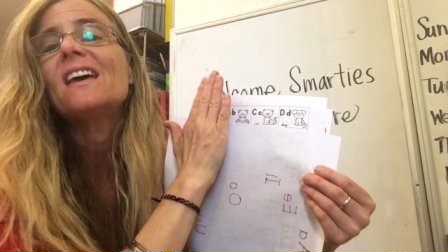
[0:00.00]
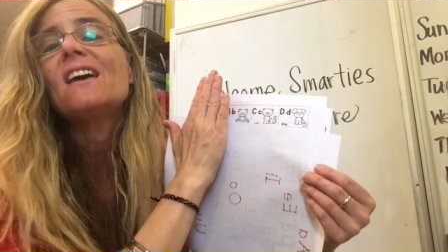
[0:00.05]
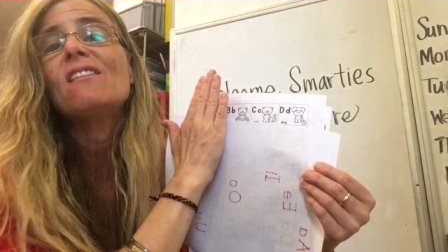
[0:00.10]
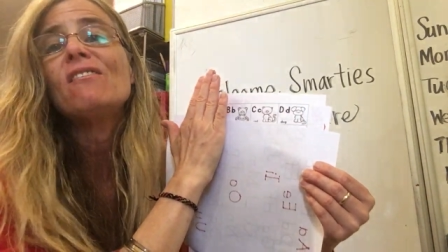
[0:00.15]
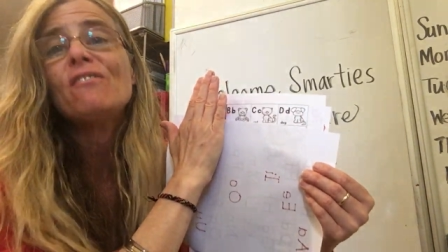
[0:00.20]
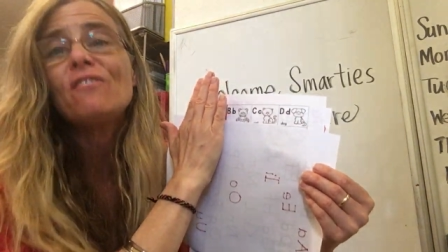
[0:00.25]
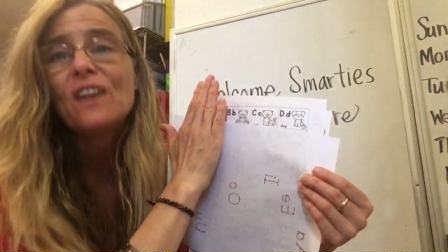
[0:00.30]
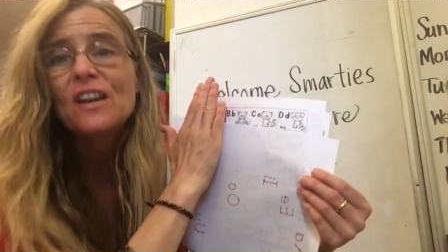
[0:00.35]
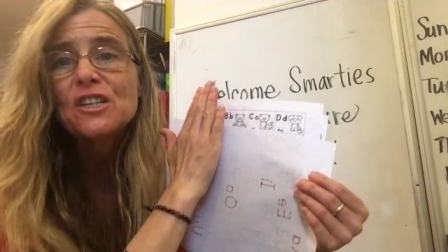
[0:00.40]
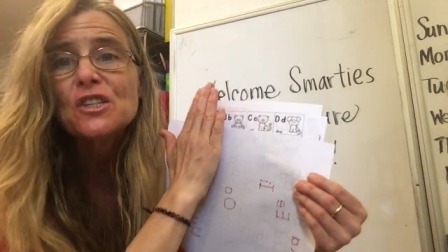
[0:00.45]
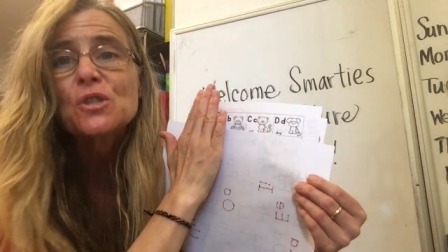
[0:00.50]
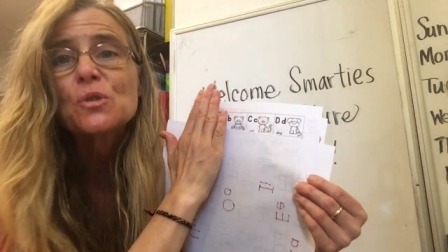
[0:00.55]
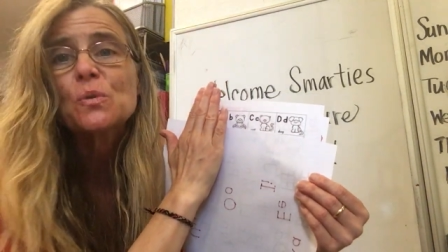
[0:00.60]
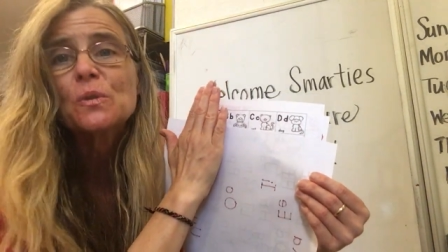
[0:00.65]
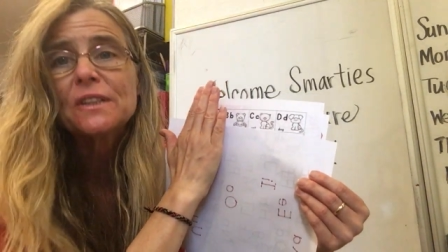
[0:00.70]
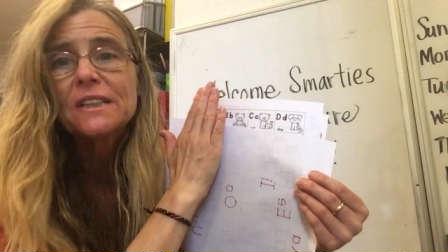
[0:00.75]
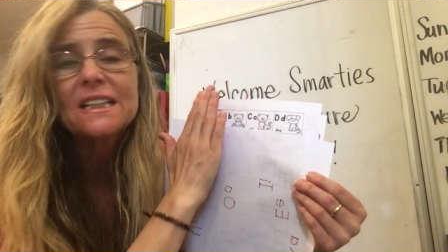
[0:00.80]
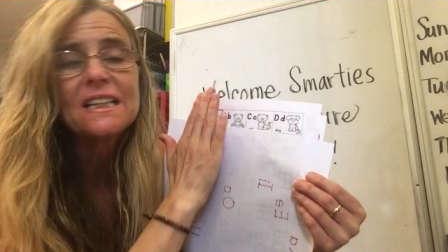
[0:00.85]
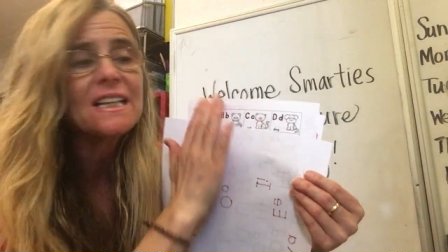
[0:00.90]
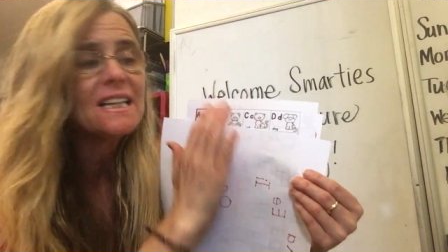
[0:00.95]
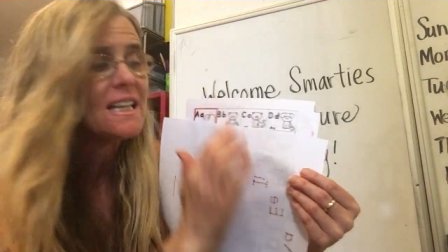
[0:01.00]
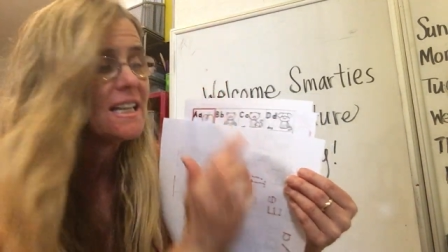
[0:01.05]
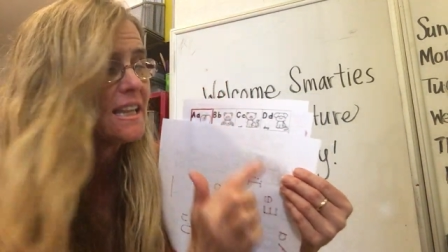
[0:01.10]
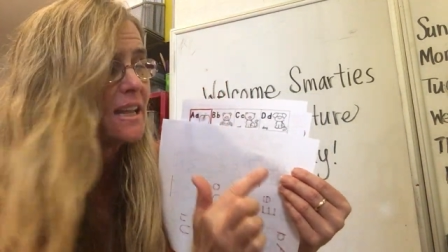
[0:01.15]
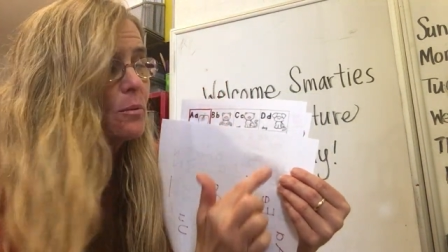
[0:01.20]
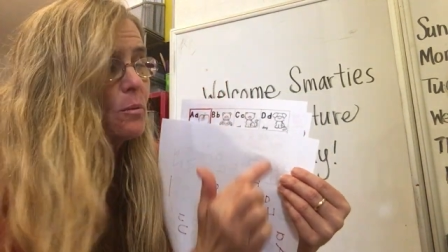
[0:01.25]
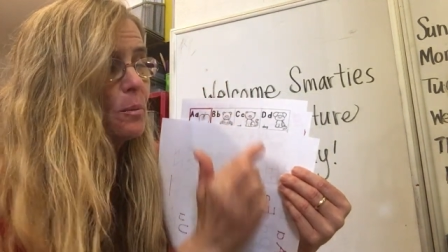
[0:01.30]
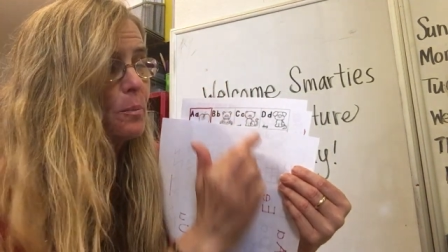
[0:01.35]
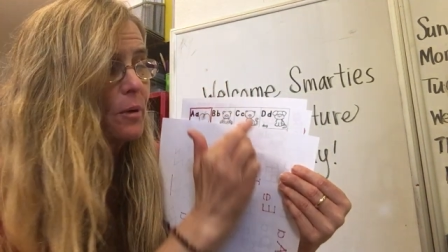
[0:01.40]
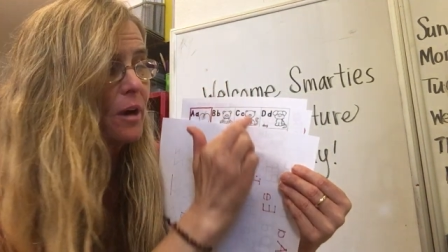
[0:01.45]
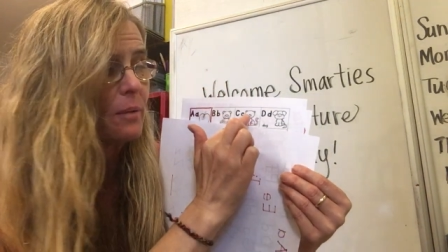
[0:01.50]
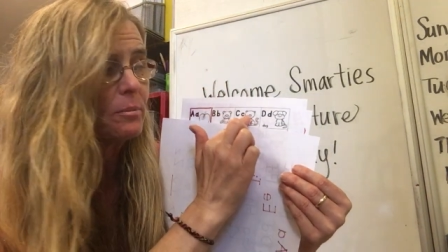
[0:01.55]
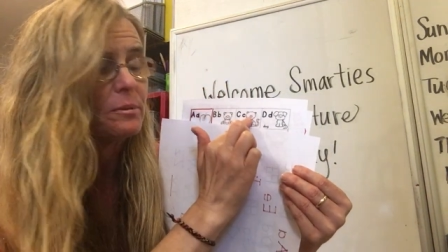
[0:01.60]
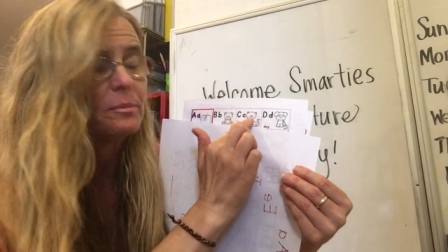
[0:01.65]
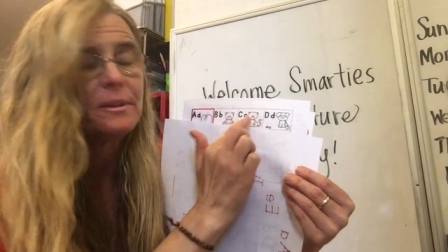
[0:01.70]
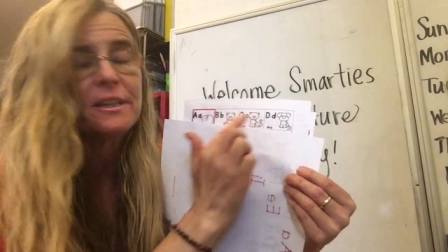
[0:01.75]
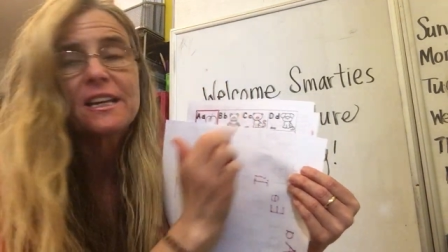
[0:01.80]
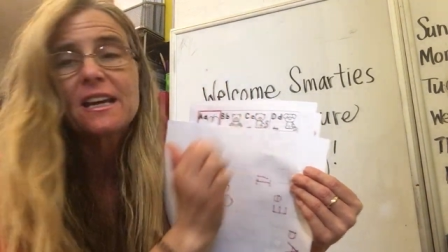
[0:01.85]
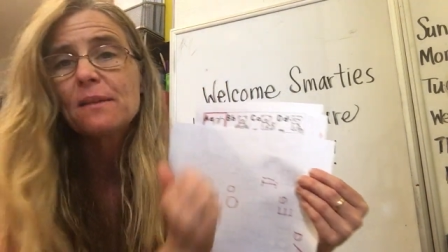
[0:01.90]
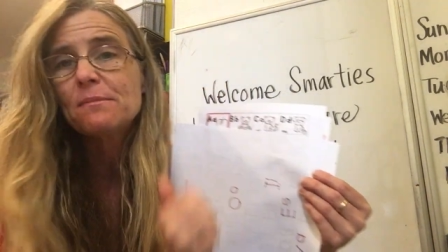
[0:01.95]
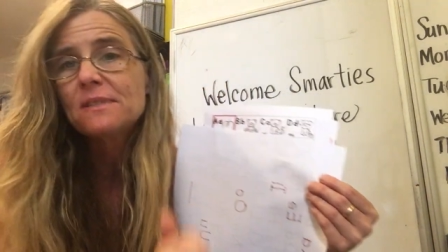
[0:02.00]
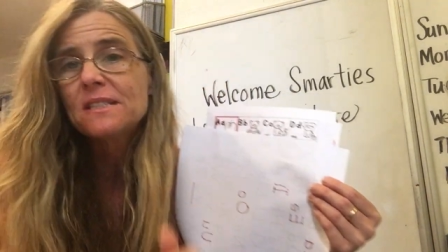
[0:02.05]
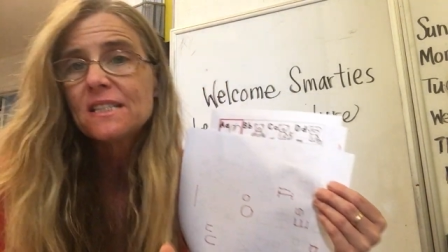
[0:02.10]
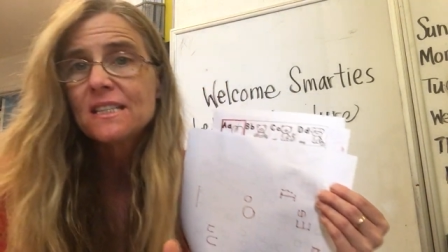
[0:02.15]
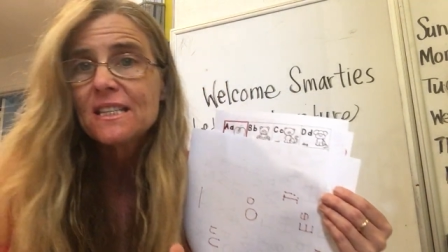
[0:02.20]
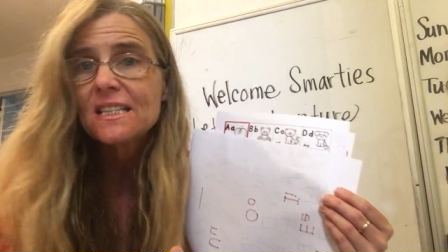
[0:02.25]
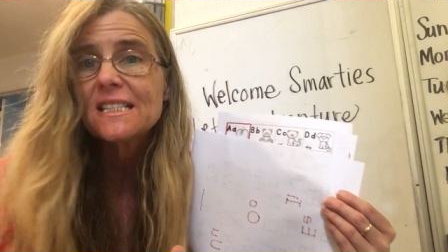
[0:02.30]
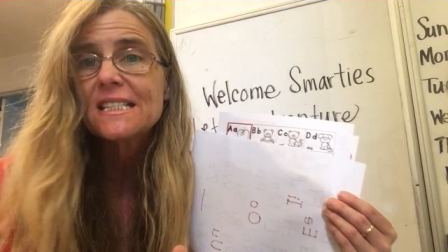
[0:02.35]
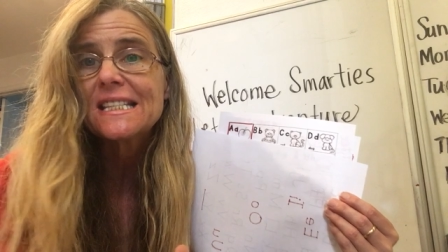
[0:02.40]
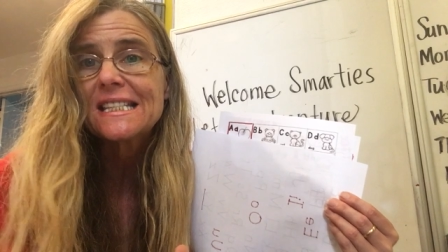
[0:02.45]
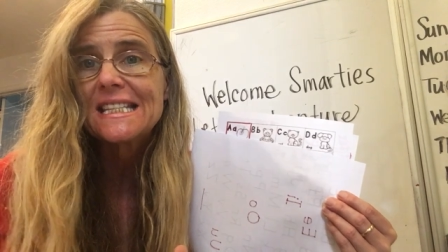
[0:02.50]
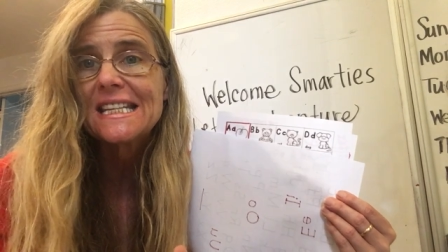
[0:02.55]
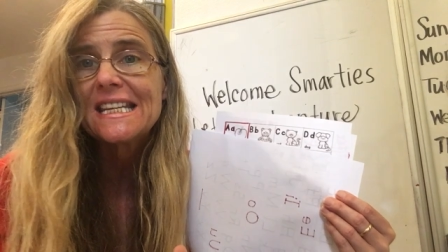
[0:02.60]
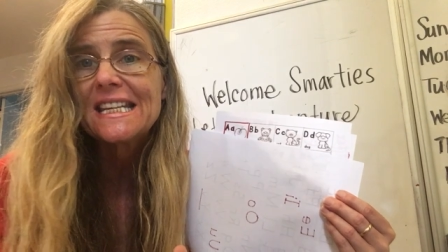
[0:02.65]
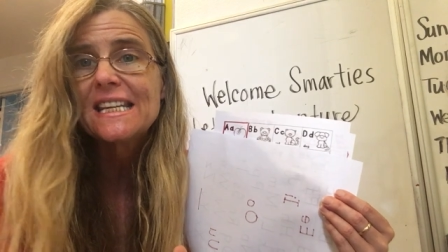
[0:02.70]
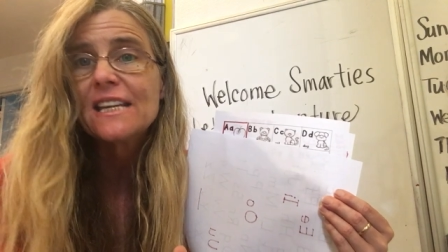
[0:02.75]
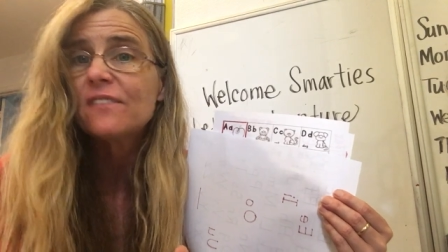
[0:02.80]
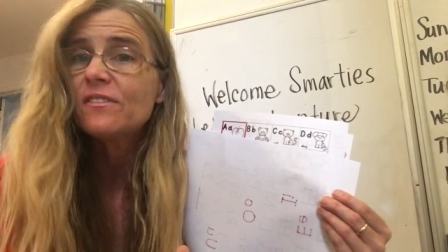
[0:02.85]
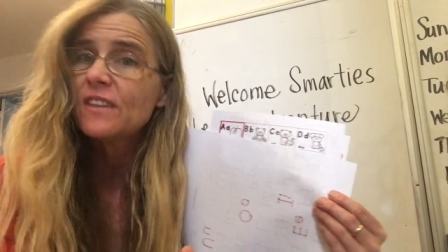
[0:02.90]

Eventually, they will probably come to the C.